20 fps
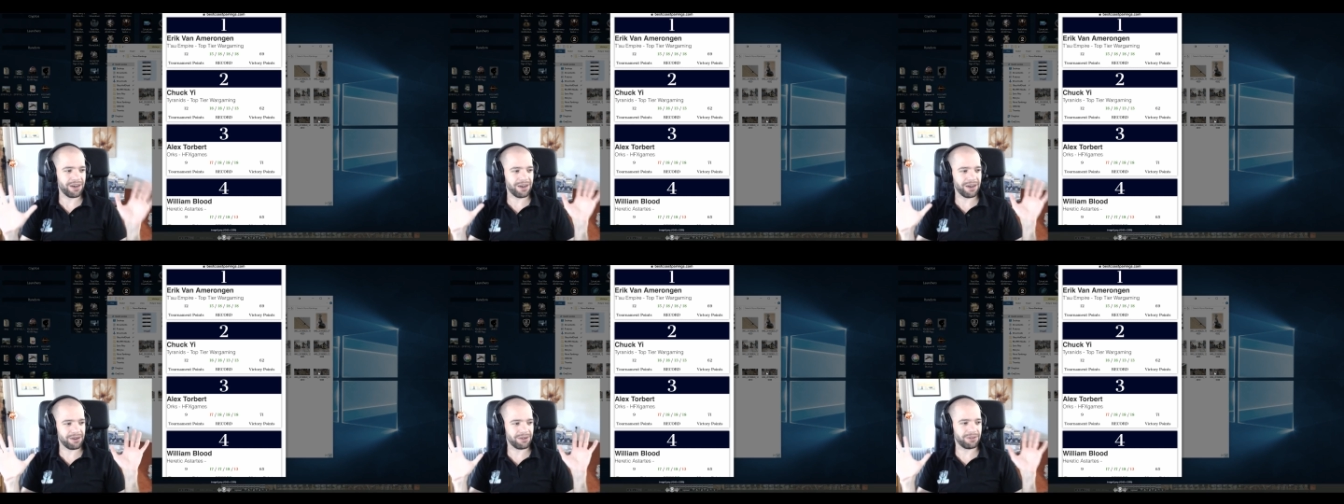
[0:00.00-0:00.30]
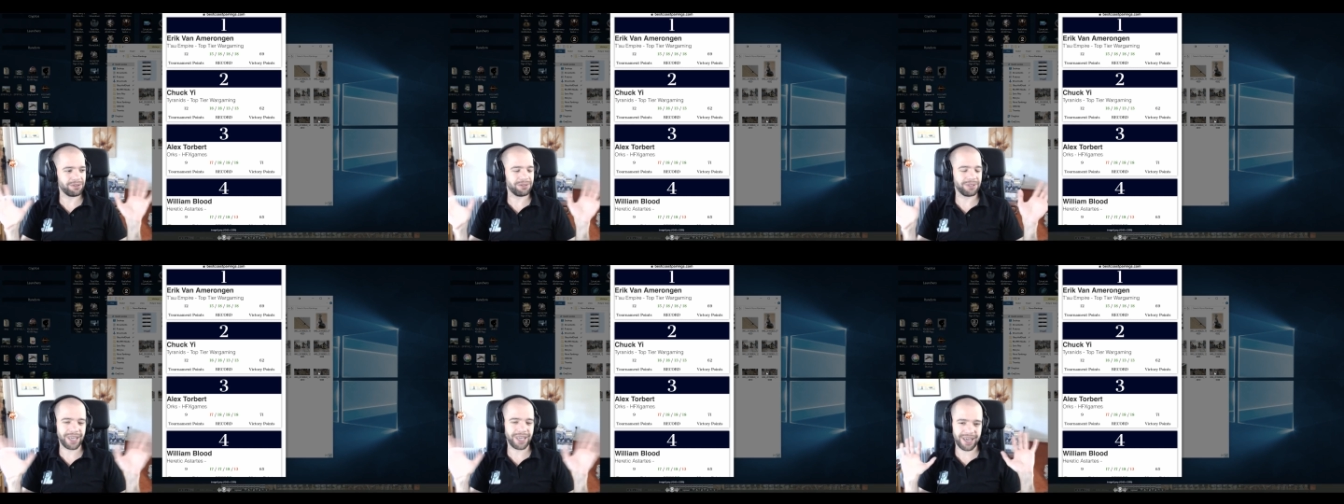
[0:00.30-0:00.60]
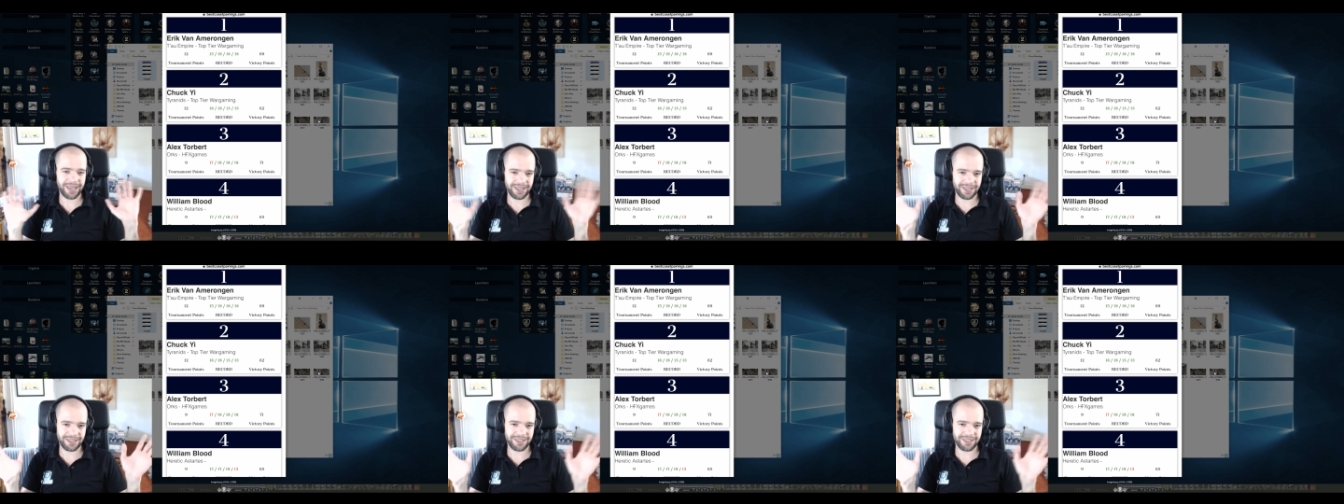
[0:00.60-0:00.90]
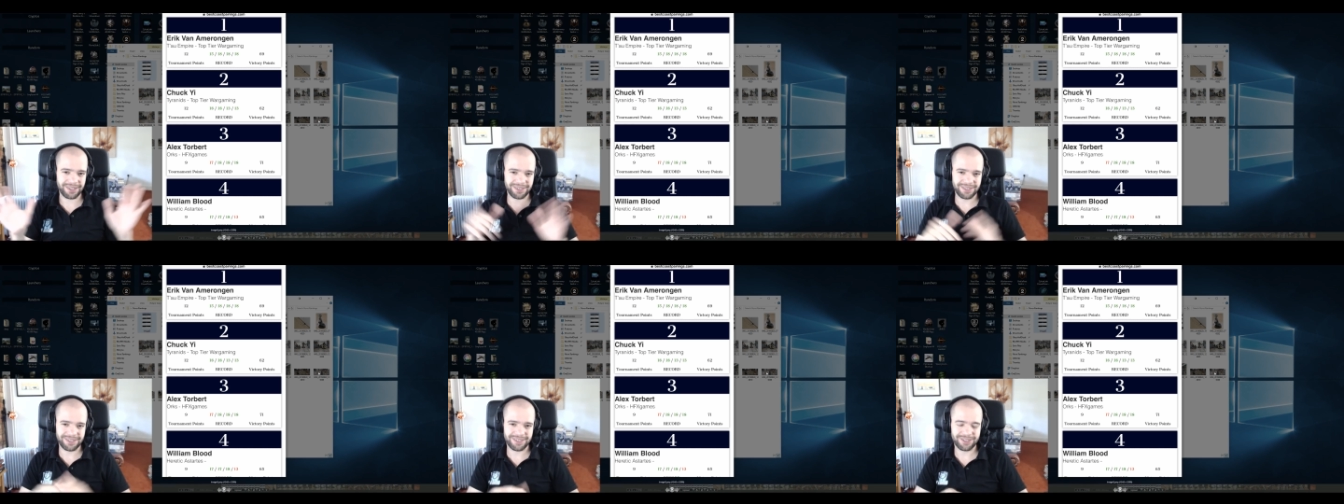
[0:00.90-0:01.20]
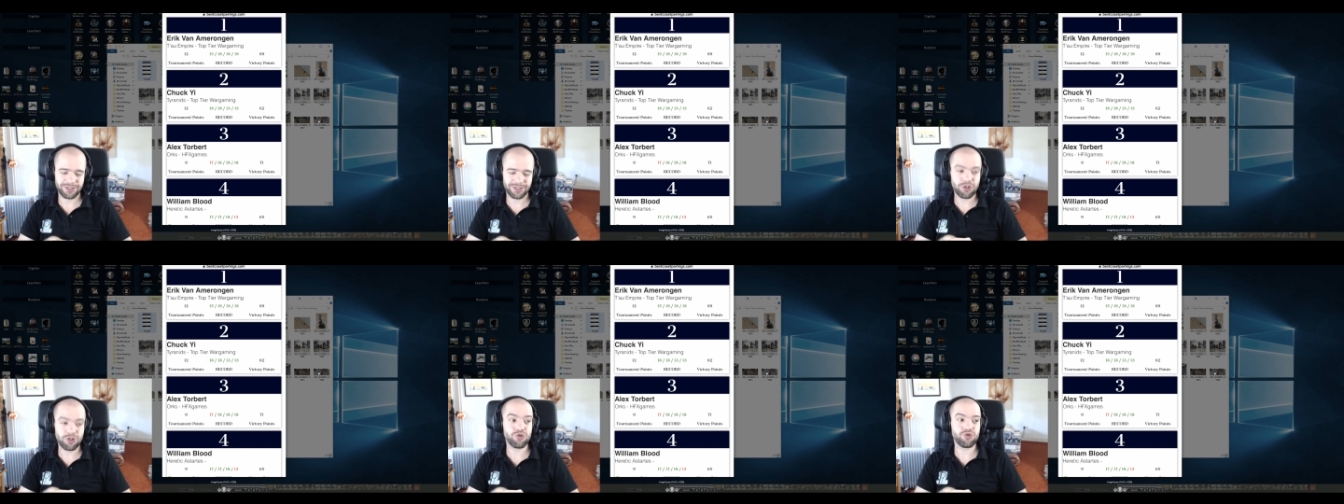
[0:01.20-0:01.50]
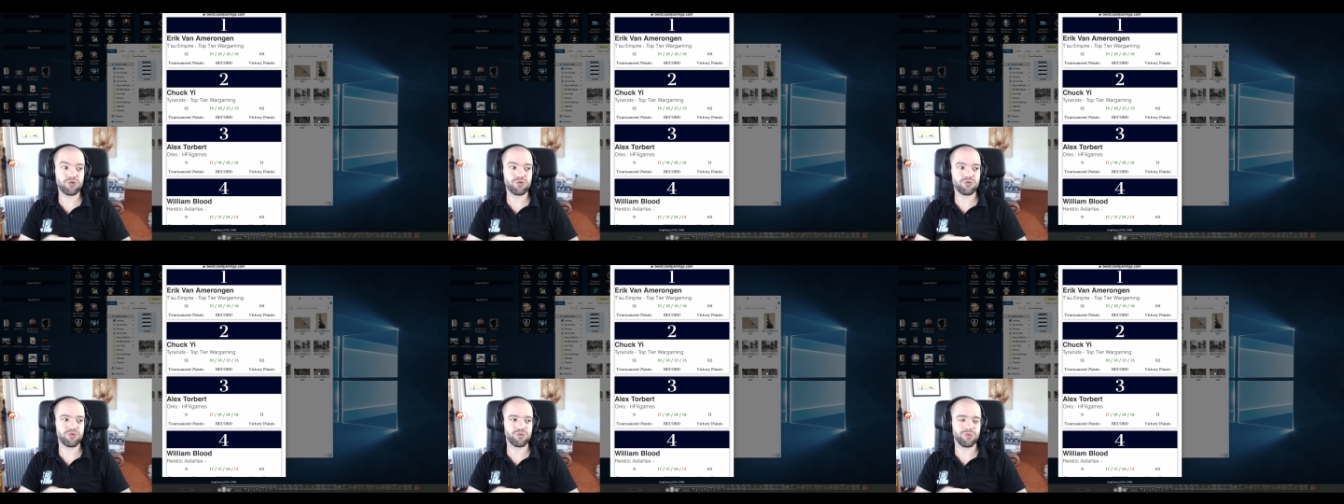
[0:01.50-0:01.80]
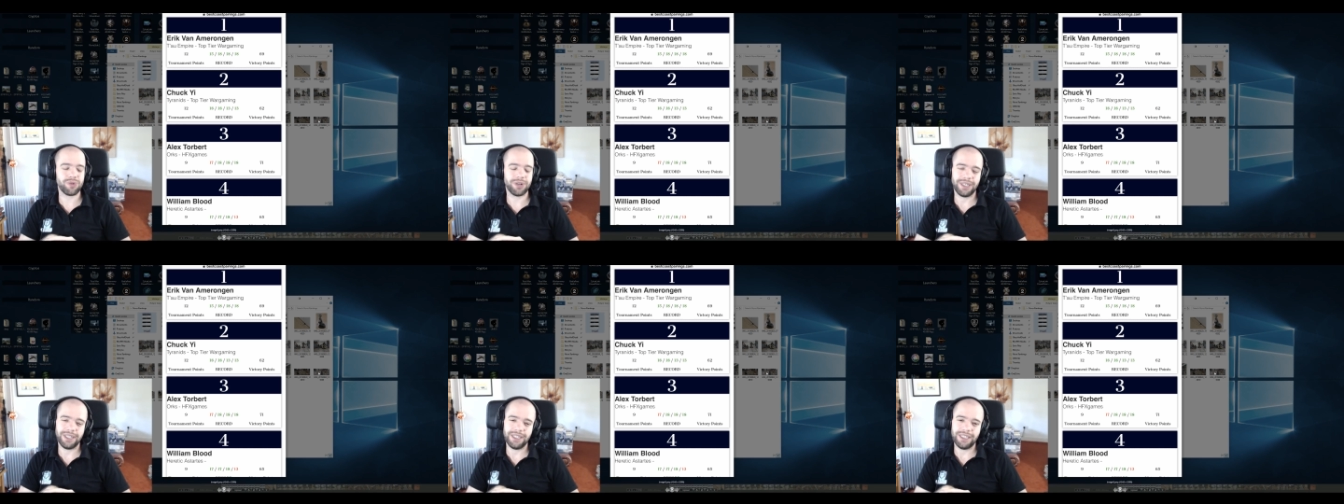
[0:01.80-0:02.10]
oh, yay,
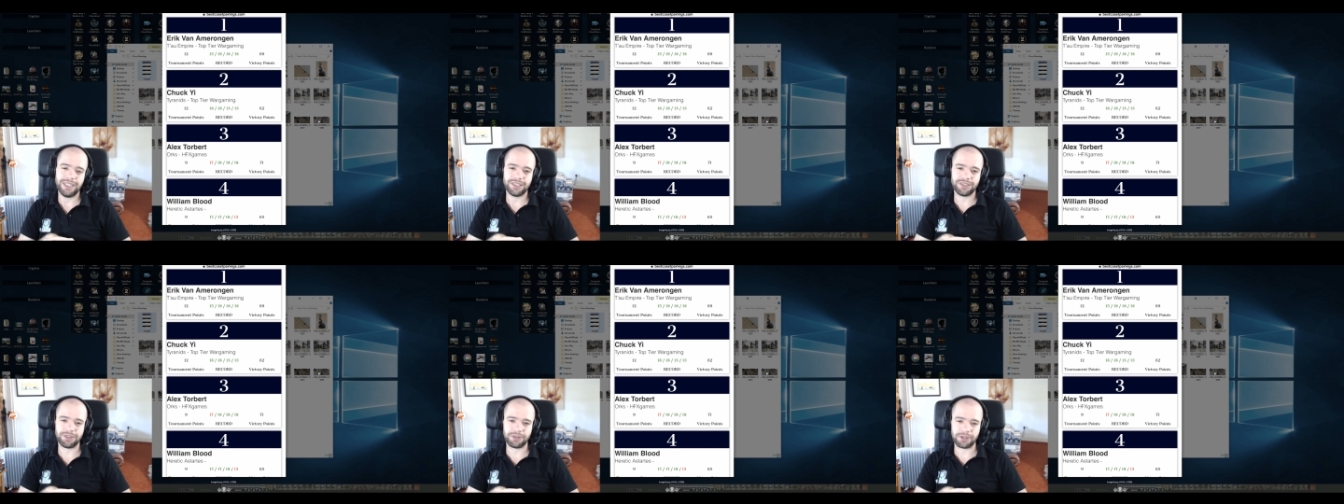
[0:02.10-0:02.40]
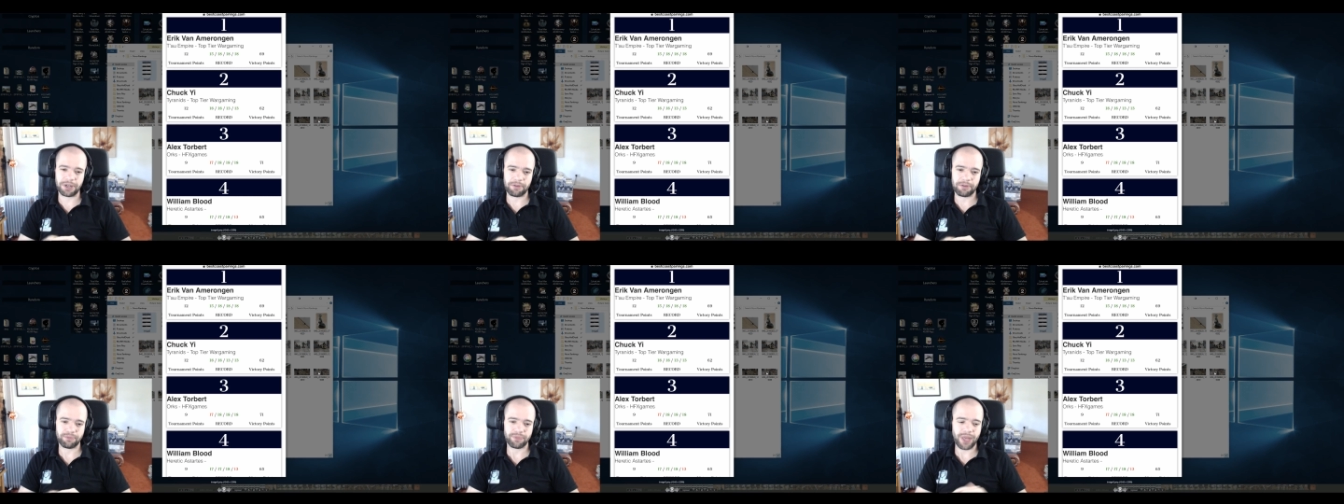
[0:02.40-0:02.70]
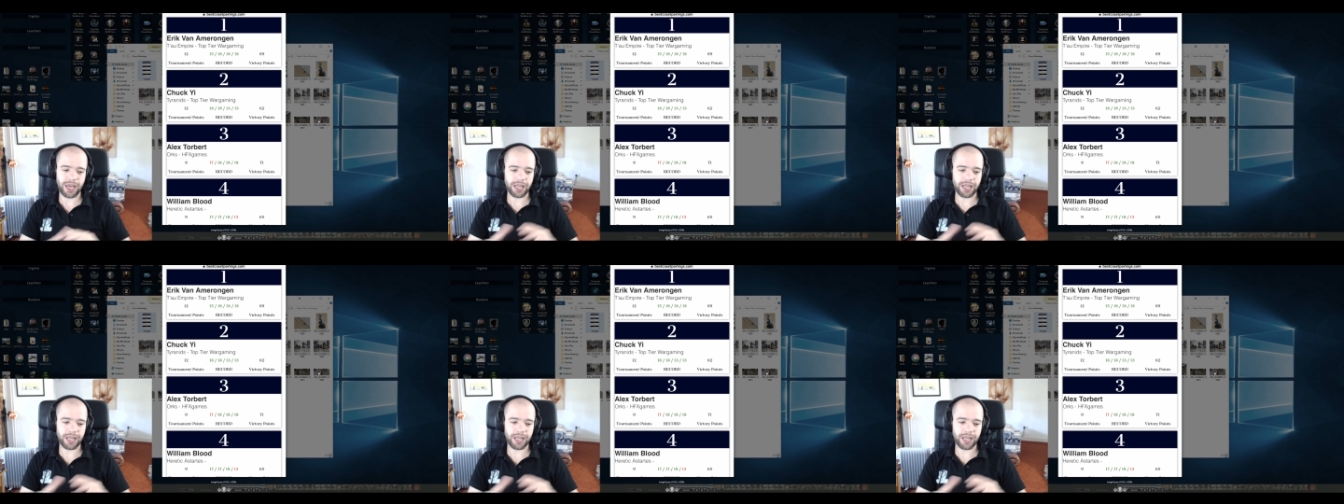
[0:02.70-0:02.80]
cool. So, yeah.